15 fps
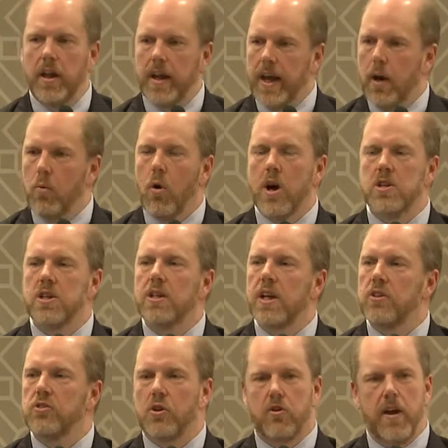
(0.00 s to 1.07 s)
And again,
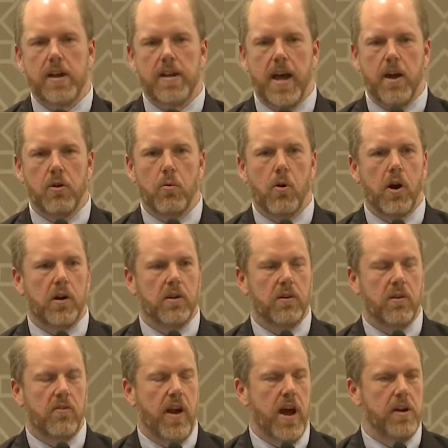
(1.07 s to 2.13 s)
Washington's a great town to walk
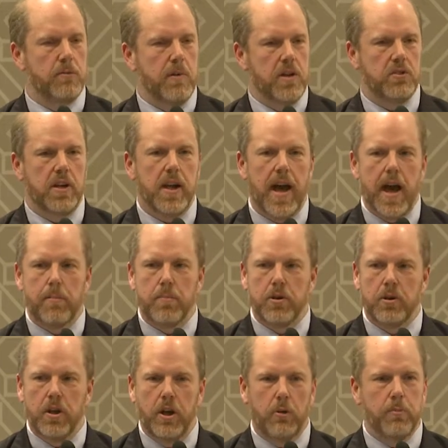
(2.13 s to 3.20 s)
around, especially
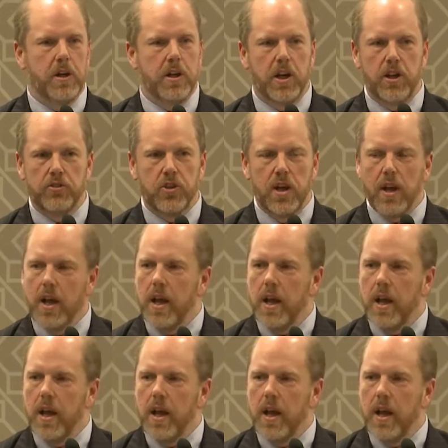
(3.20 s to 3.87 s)
Capitol Hill, because